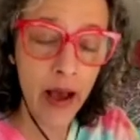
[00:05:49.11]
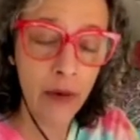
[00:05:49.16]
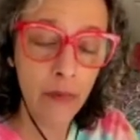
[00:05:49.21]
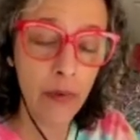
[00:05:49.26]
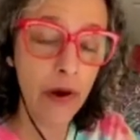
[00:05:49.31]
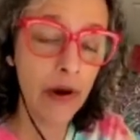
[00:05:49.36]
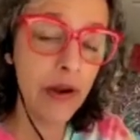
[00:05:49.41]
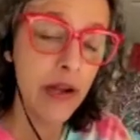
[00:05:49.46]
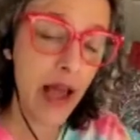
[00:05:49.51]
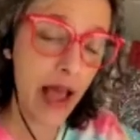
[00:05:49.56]

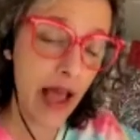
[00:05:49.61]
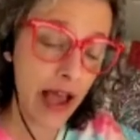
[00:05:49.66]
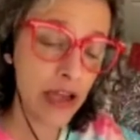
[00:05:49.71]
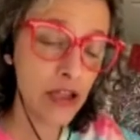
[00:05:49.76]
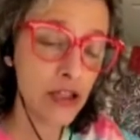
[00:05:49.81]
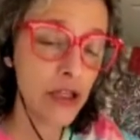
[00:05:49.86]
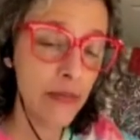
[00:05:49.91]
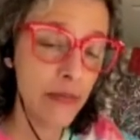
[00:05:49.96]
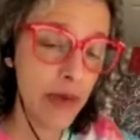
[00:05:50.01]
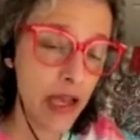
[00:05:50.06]
We're going to
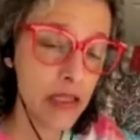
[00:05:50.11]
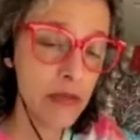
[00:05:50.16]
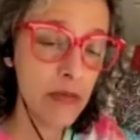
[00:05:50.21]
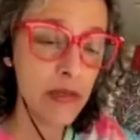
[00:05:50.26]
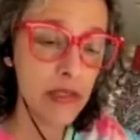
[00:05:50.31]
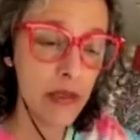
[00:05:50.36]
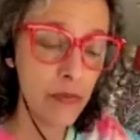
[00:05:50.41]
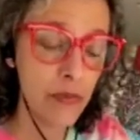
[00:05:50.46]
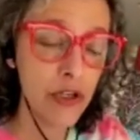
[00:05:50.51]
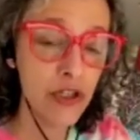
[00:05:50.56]
actually, my
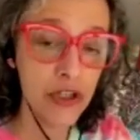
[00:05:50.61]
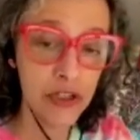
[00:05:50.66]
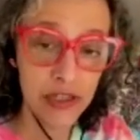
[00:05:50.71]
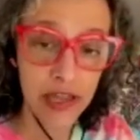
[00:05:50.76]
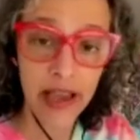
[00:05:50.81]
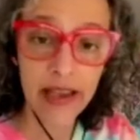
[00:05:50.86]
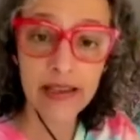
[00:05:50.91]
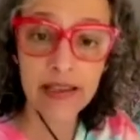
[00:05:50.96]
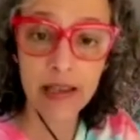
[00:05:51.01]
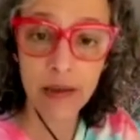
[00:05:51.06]
husband said we should
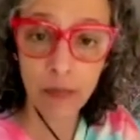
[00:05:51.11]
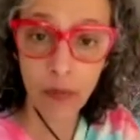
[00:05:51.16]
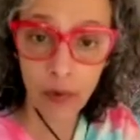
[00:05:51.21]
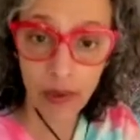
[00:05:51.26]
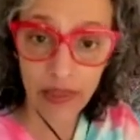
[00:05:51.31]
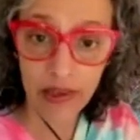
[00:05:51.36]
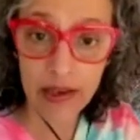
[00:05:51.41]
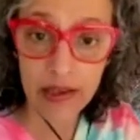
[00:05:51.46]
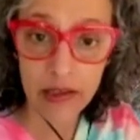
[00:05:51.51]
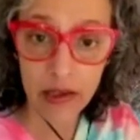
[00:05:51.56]
take some
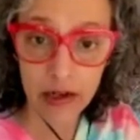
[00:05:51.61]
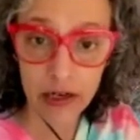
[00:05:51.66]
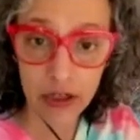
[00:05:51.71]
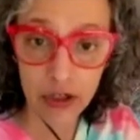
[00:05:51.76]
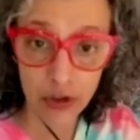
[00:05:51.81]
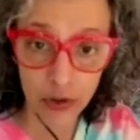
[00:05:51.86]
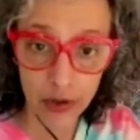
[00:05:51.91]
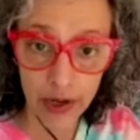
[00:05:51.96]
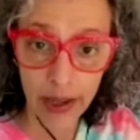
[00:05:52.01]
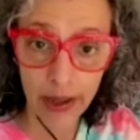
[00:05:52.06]
with us on a
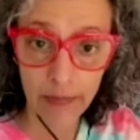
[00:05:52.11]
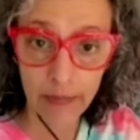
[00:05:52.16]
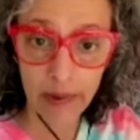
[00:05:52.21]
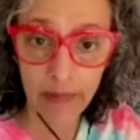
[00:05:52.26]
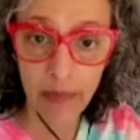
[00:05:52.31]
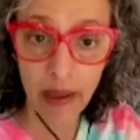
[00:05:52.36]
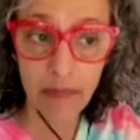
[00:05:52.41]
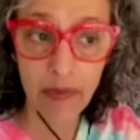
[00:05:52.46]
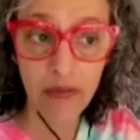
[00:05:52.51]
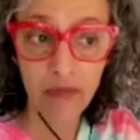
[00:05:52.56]
trip.
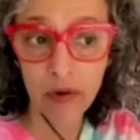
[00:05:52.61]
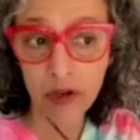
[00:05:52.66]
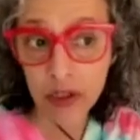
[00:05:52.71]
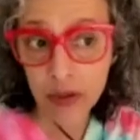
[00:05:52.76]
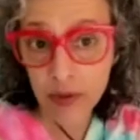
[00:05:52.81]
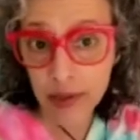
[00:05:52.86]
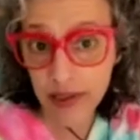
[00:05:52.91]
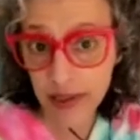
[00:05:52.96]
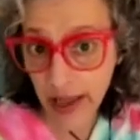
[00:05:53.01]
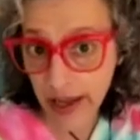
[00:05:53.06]
Maybe if we
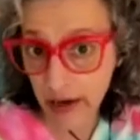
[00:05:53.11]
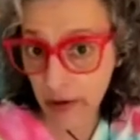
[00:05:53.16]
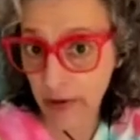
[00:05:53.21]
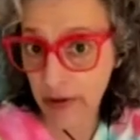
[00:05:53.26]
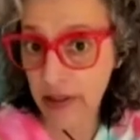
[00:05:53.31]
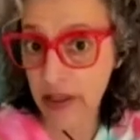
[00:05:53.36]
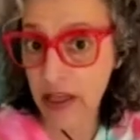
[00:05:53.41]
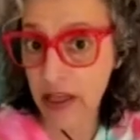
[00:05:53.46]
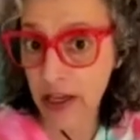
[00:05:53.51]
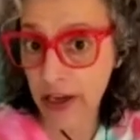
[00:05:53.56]
do it later
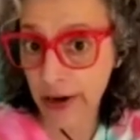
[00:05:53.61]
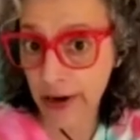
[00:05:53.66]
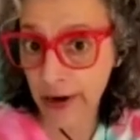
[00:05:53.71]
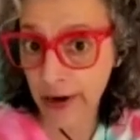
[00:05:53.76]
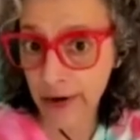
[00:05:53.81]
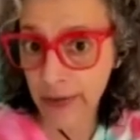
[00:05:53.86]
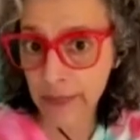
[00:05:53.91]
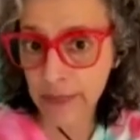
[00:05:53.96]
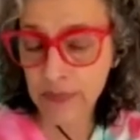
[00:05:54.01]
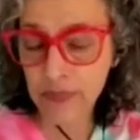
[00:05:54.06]
in the
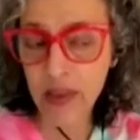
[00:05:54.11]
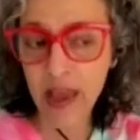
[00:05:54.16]
year.